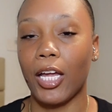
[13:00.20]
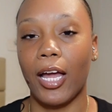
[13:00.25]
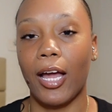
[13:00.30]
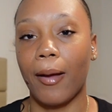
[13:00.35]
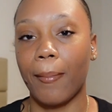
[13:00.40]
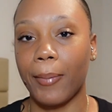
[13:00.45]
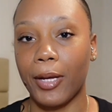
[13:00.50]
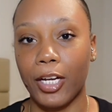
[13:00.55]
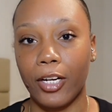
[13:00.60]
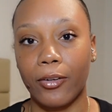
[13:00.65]

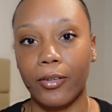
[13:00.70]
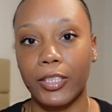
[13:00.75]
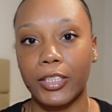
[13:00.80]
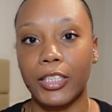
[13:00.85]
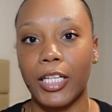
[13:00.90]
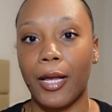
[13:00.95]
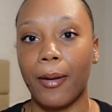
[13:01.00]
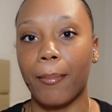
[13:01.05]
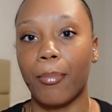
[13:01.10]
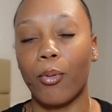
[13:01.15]
have parents
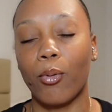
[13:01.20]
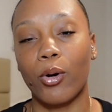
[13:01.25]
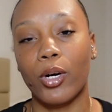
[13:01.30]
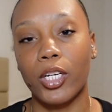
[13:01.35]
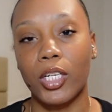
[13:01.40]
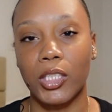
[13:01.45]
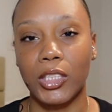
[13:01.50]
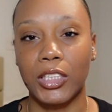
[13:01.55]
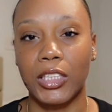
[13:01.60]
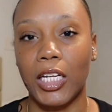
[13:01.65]
that poured
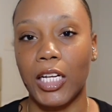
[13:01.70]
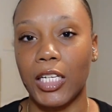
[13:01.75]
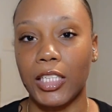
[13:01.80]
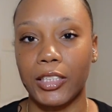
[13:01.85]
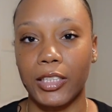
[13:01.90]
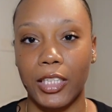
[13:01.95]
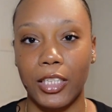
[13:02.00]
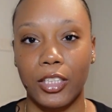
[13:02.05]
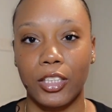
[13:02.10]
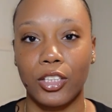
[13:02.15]
those things
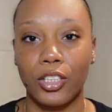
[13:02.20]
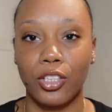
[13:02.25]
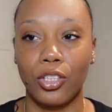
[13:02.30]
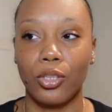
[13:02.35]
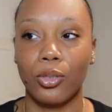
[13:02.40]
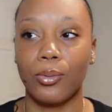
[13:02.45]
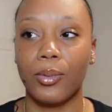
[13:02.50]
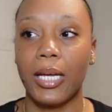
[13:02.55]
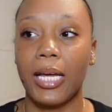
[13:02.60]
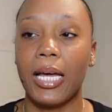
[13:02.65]
into
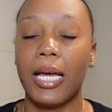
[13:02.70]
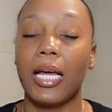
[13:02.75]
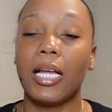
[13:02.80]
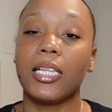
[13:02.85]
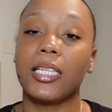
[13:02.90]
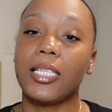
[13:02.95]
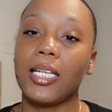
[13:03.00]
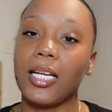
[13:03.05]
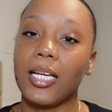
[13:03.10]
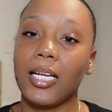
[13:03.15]
you,
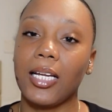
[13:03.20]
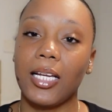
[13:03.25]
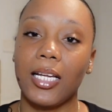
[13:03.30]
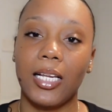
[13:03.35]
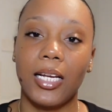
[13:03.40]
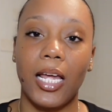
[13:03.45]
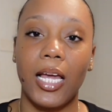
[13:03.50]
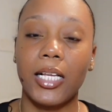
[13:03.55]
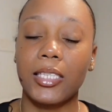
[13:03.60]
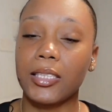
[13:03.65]

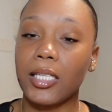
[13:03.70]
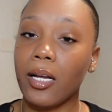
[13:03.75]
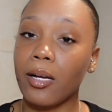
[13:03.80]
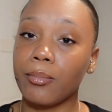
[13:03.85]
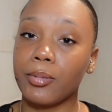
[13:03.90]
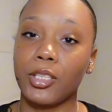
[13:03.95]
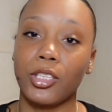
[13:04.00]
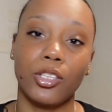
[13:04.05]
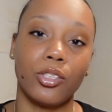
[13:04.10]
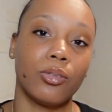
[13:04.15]
then it's up
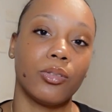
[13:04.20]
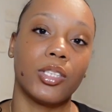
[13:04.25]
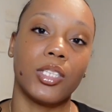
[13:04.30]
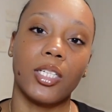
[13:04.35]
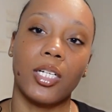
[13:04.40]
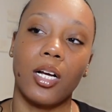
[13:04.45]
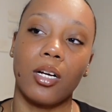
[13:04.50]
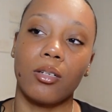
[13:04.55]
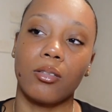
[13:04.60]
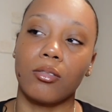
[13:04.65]
to you to
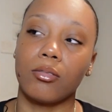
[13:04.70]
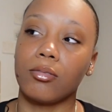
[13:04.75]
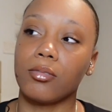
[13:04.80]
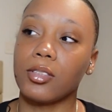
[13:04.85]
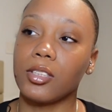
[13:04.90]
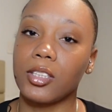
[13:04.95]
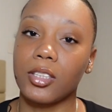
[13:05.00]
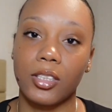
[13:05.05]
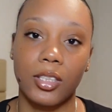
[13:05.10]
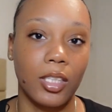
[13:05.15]
go
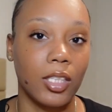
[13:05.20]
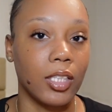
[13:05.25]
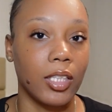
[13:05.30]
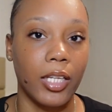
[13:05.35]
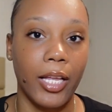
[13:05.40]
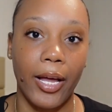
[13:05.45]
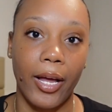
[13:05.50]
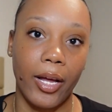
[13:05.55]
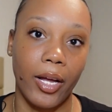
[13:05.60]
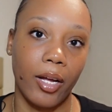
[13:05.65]
seek
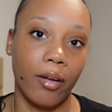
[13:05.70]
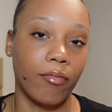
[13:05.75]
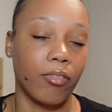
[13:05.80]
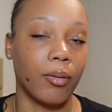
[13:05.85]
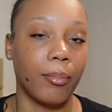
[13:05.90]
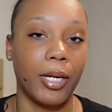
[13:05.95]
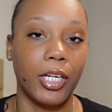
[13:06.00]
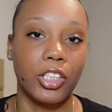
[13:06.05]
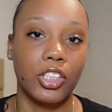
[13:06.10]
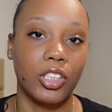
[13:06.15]
that
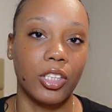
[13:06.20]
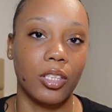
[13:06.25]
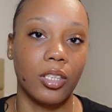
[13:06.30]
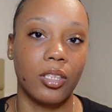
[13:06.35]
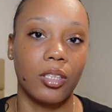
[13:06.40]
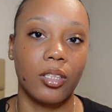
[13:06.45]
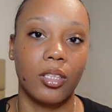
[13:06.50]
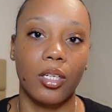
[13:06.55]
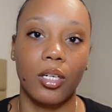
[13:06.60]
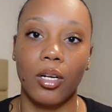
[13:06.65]

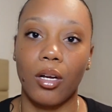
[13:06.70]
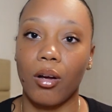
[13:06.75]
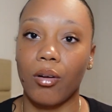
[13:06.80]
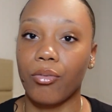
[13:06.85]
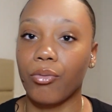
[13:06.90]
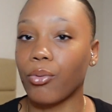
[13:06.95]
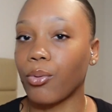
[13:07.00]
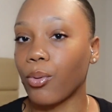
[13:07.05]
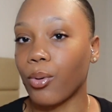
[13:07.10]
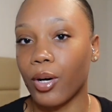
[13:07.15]
information
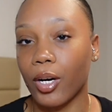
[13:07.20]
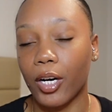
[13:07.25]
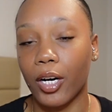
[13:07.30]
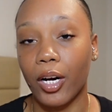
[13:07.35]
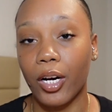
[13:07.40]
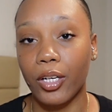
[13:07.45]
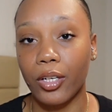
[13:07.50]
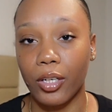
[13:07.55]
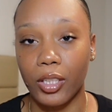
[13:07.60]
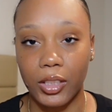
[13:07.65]
for
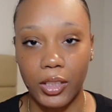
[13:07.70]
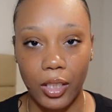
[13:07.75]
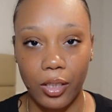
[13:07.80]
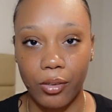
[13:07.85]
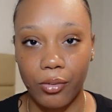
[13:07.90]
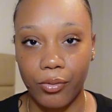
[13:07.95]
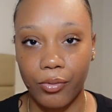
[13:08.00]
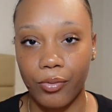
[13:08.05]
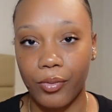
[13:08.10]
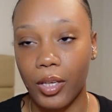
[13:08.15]

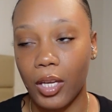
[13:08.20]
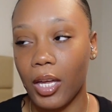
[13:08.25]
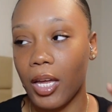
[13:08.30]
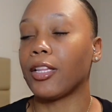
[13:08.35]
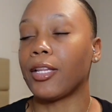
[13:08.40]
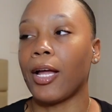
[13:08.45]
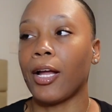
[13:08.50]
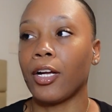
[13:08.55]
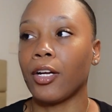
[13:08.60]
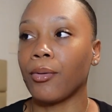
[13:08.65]
yourself.
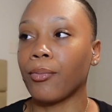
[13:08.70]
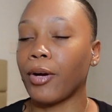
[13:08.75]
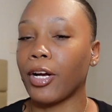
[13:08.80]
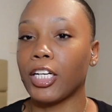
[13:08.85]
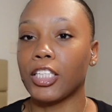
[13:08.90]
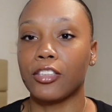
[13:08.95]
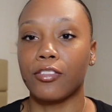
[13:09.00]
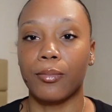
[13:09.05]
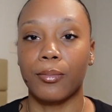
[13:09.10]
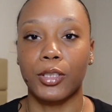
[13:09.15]
That can
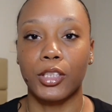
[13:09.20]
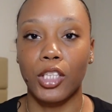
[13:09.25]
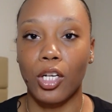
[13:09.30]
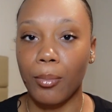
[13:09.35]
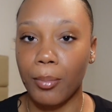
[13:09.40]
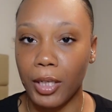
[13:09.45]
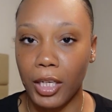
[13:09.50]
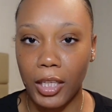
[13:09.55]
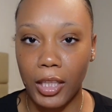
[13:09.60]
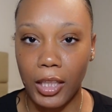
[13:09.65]
range from so
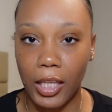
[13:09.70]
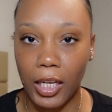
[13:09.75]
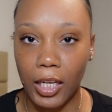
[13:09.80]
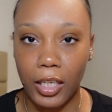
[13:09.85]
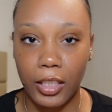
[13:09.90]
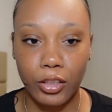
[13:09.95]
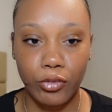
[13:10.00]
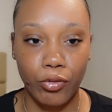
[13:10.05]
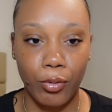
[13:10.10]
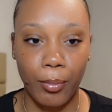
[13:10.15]
many
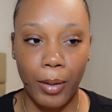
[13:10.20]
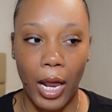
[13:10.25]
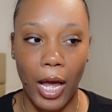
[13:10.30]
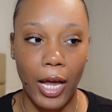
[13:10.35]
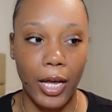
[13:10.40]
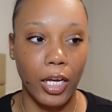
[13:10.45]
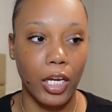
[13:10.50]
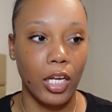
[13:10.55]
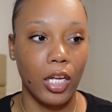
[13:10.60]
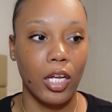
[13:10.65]
things, from
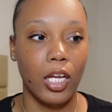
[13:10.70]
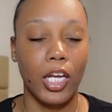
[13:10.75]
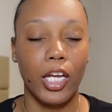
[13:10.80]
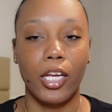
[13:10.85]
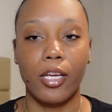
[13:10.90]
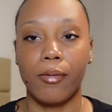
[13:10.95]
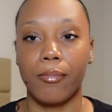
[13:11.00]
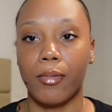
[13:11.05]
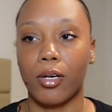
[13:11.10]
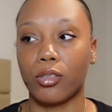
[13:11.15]
like
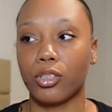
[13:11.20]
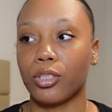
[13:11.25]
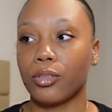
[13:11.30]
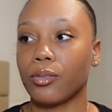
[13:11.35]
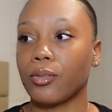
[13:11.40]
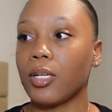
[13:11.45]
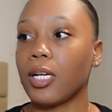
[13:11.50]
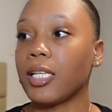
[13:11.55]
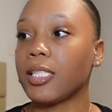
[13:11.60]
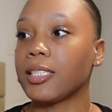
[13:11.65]

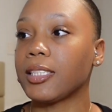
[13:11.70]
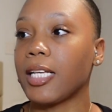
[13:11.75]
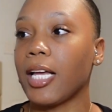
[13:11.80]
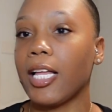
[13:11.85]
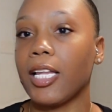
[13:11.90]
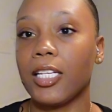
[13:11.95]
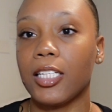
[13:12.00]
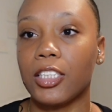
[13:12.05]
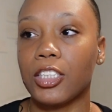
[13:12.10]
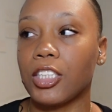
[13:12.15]
emotional
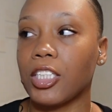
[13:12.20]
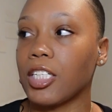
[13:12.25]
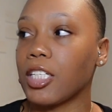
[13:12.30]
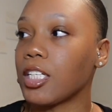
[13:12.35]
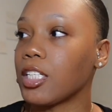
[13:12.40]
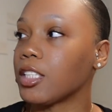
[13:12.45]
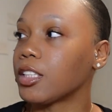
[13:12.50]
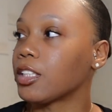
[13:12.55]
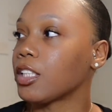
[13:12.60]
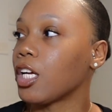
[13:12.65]

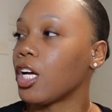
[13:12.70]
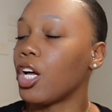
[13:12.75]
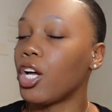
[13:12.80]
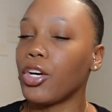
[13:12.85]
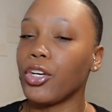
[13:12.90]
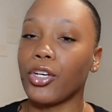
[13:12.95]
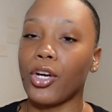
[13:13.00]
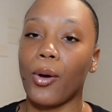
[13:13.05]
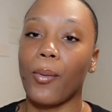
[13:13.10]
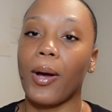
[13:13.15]
intelligence,
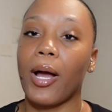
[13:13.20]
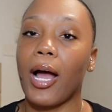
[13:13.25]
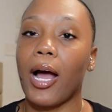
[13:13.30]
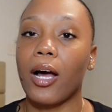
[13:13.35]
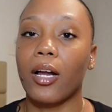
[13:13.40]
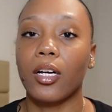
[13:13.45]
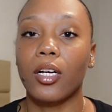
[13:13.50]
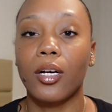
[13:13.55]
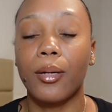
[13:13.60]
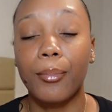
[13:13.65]
knowing how
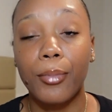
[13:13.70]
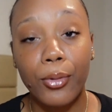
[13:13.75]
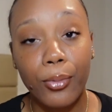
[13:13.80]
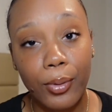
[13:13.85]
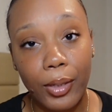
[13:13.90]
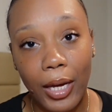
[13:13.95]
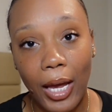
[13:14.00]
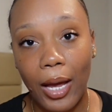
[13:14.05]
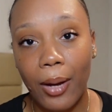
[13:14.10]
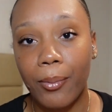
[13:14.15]
to
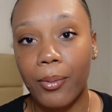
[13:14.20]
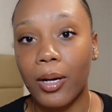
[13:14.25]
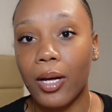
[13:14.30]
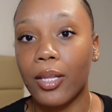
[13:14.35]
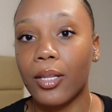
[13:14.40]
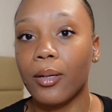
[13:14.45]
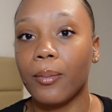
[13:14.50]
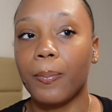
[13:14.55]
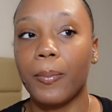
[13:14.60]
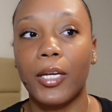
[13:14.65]
communicate with
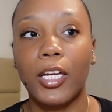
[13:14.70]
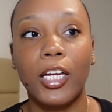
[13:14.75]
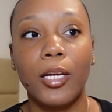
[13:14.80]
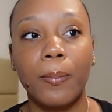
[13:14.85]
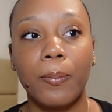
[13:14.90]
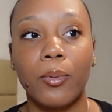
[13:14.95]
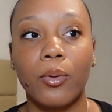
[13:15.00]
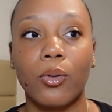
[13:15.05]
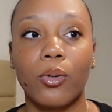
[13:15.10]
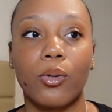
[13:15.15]
other
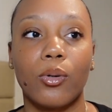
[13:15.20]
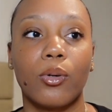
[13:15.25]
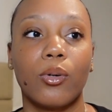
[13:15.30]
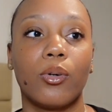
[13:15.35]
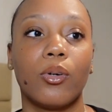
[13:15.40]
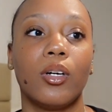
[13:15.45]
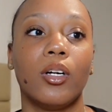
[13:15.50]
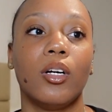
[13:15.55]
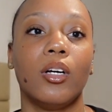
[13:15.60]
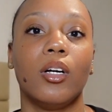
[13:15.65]
people,